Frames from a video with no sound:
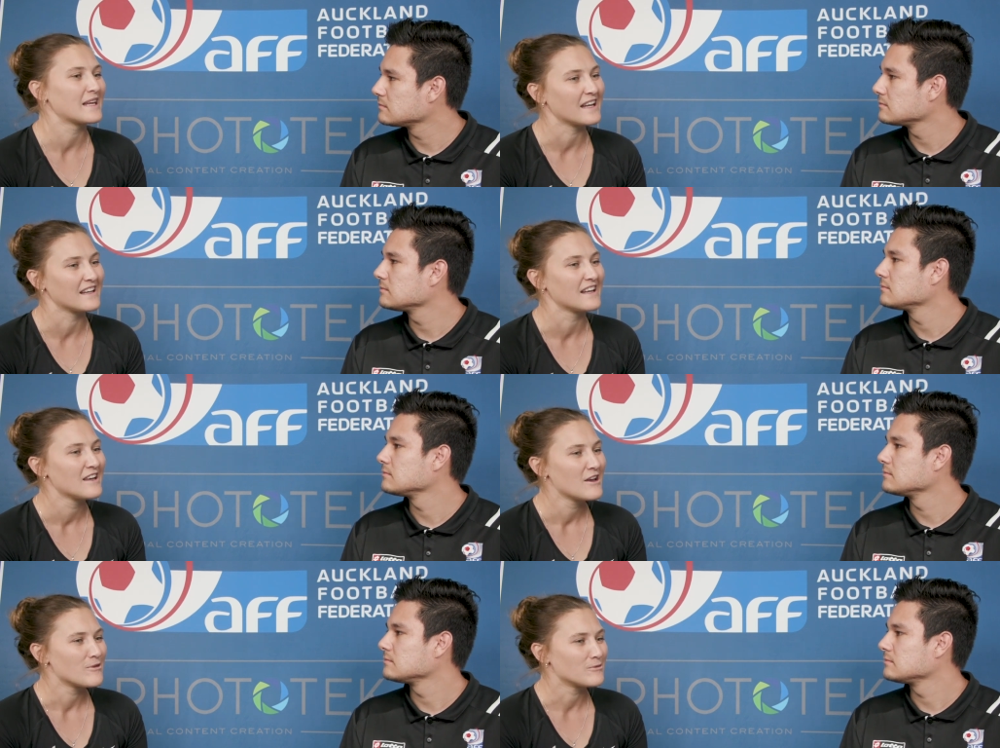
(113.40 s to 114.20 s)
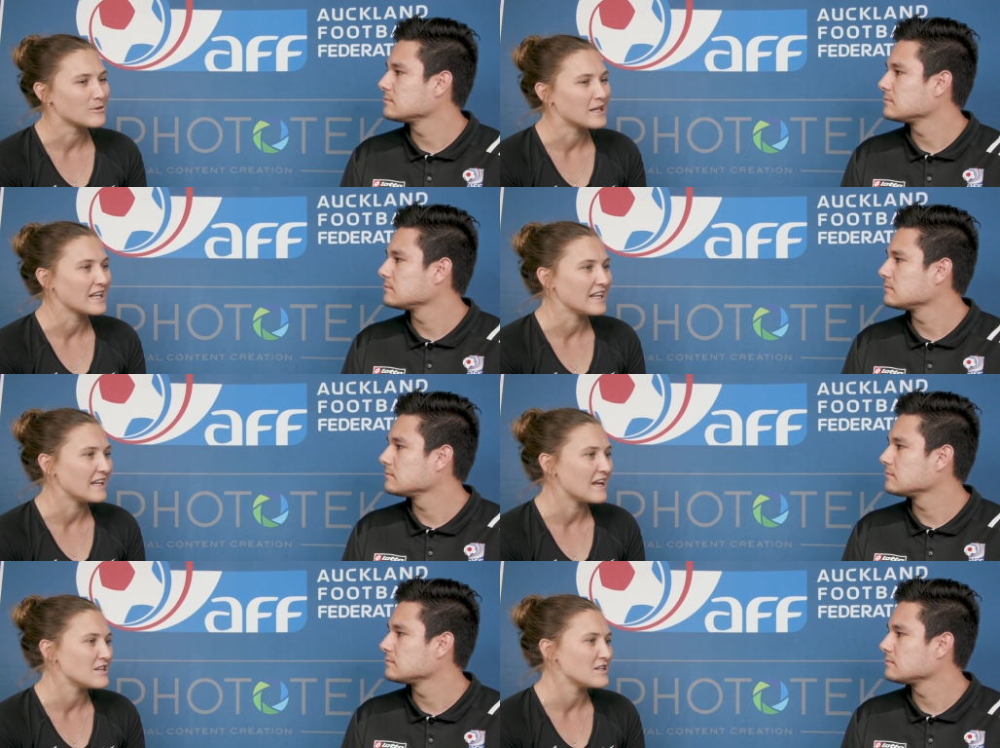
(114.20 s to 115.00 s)
Speaker 1: can
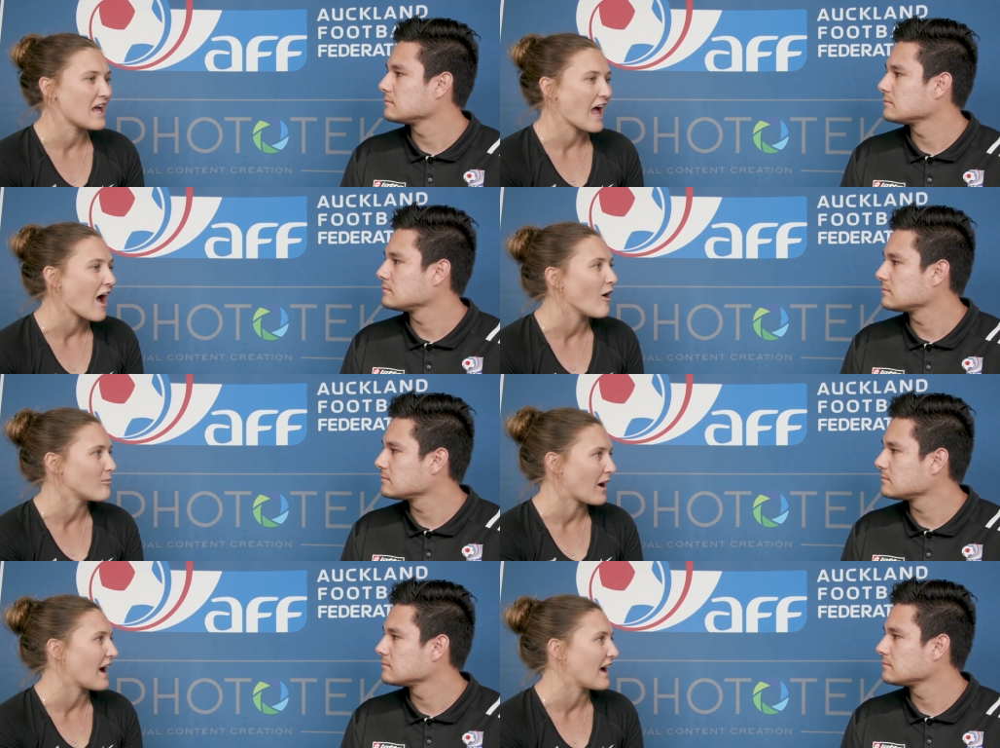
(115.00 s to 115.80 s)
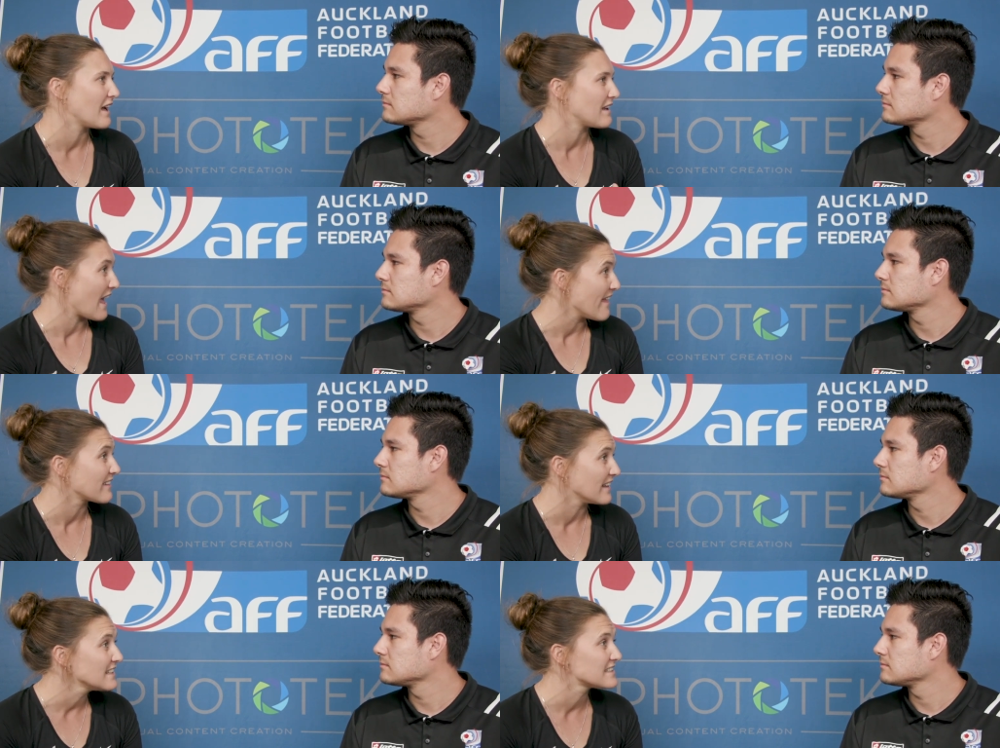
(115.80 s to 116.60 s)
really help our
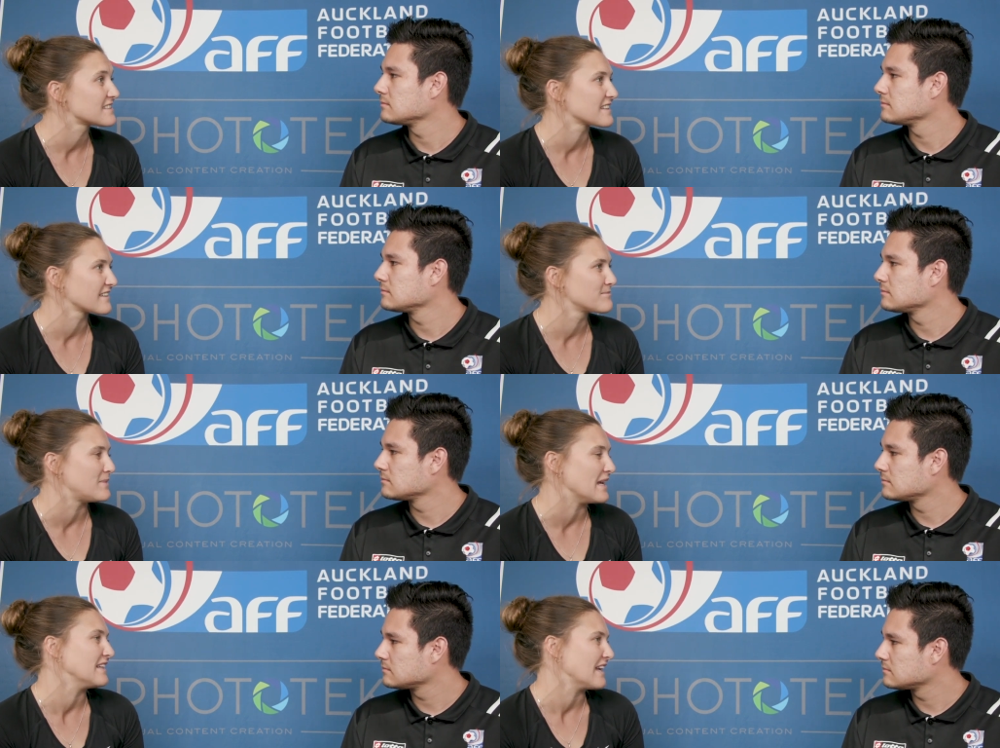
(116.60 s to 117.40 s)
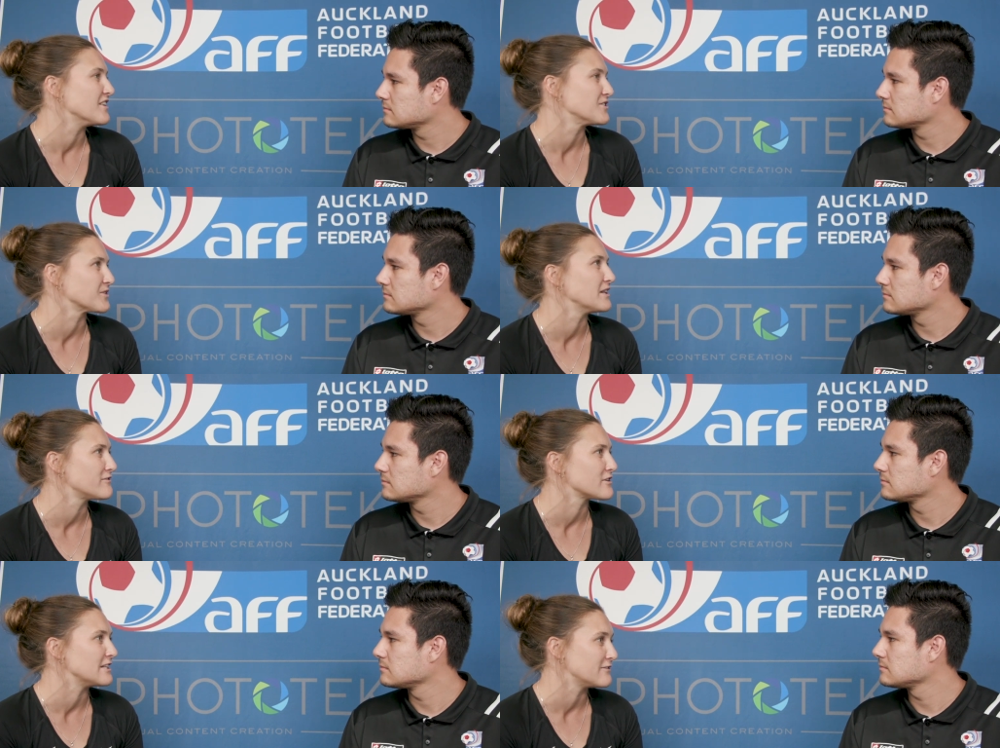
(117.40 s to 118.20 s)
athletes be injury
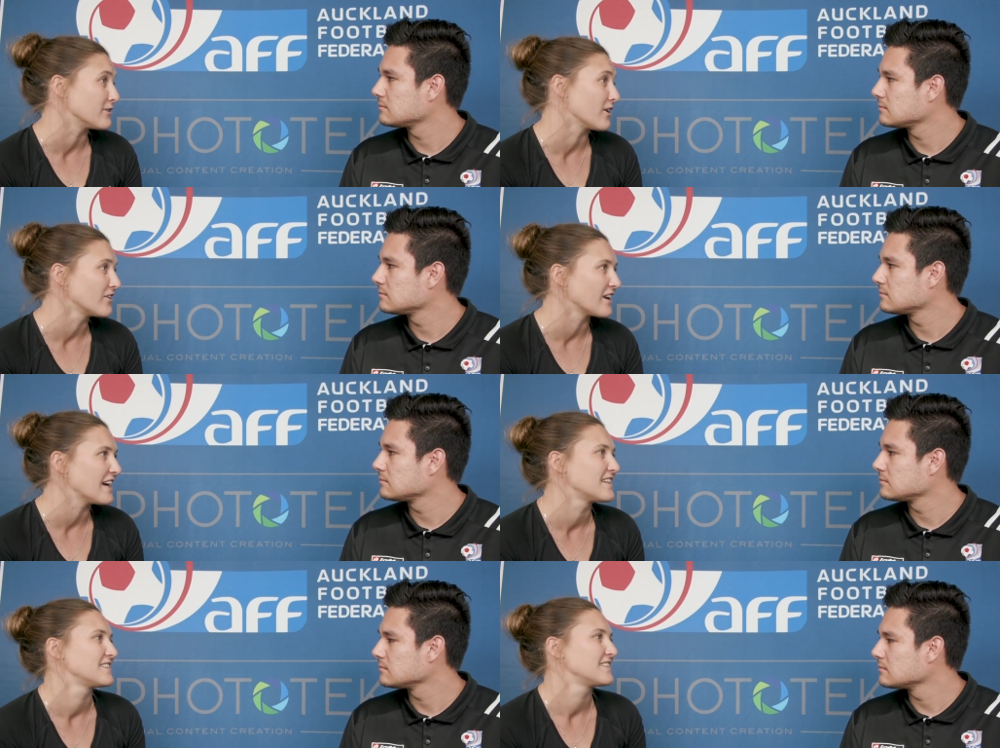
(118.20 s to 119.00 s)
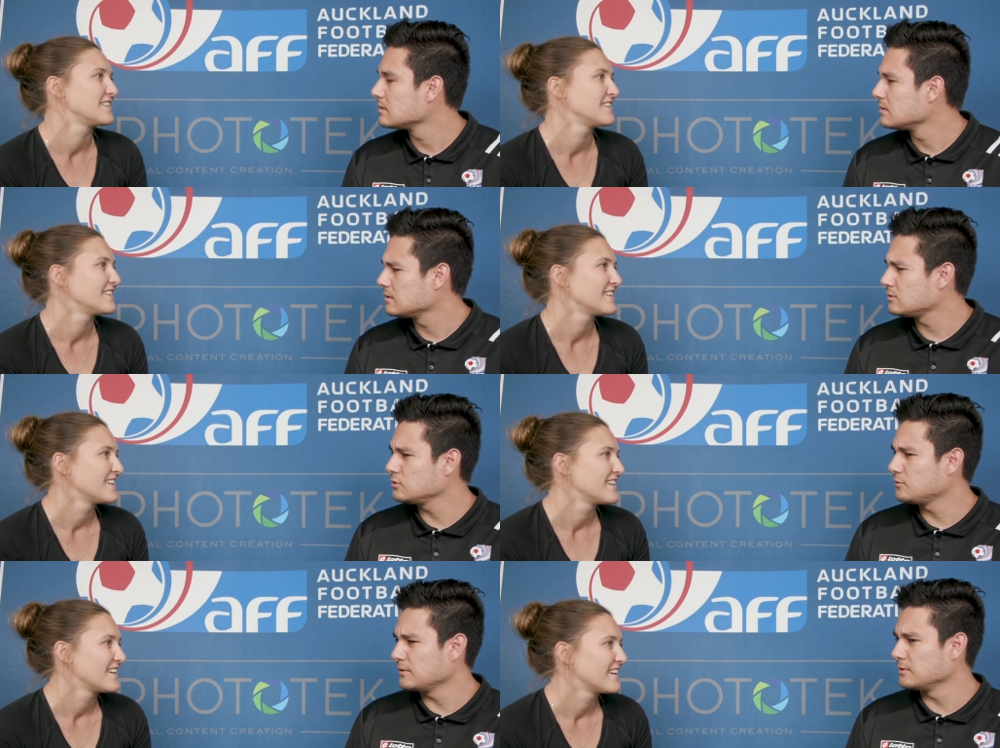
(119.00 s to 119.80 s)
free for longer.
Speaker 2: And do
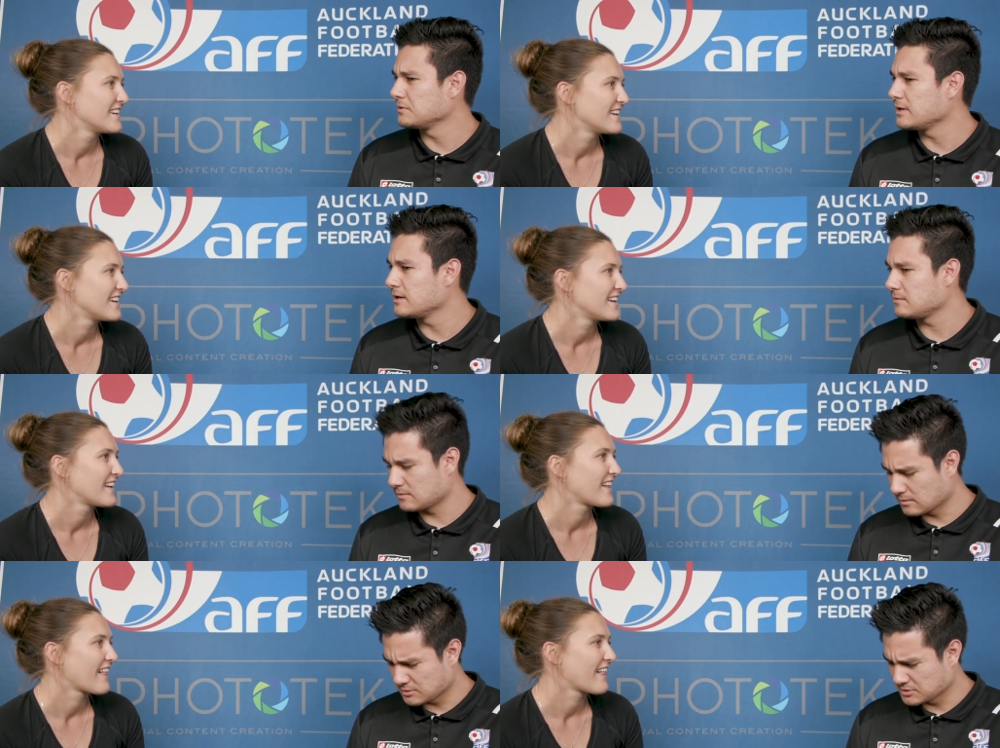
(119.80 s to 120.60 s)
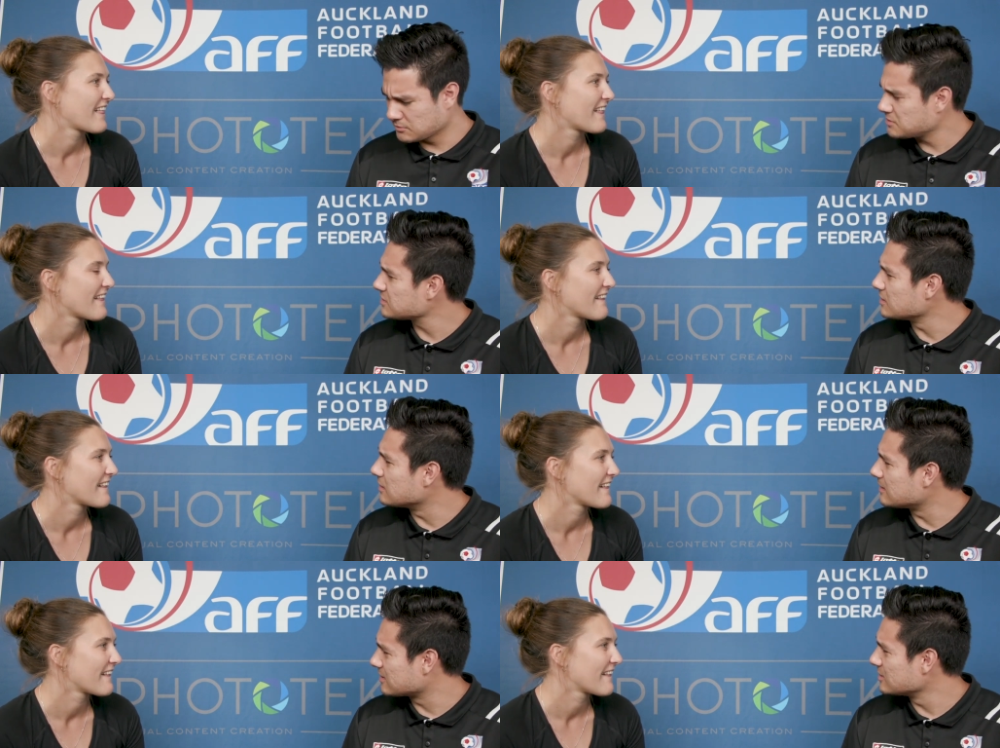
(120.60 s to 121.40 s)
you feel that because there is
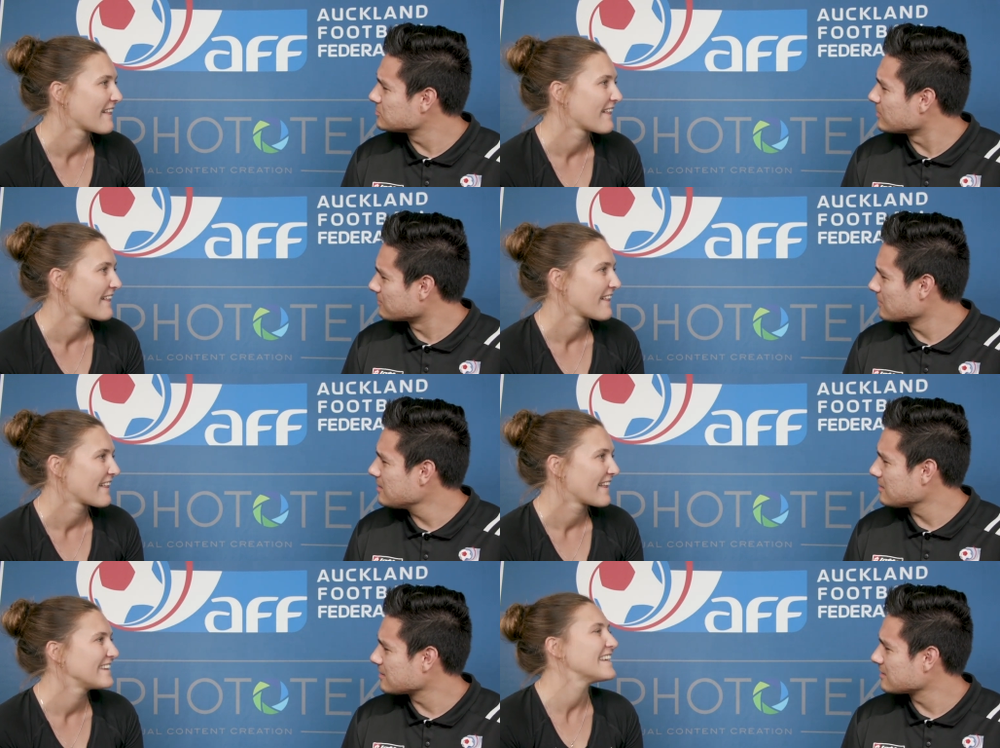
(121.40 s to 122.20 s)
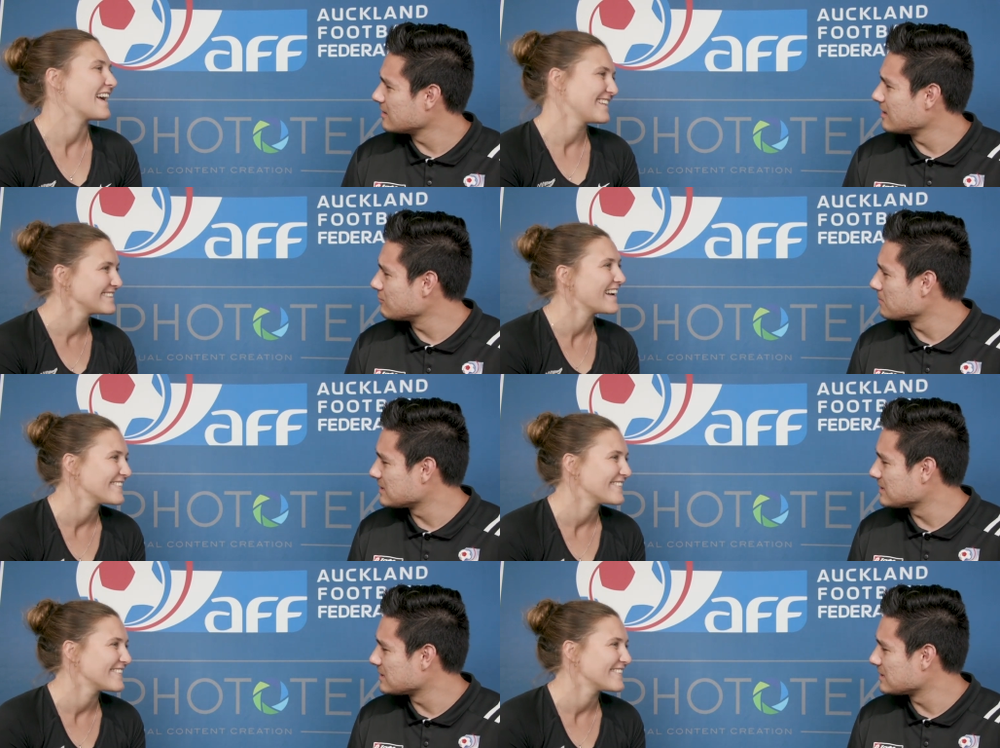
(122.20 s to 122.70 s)
a, a, kids one, right? Like yeah, 11 yeah.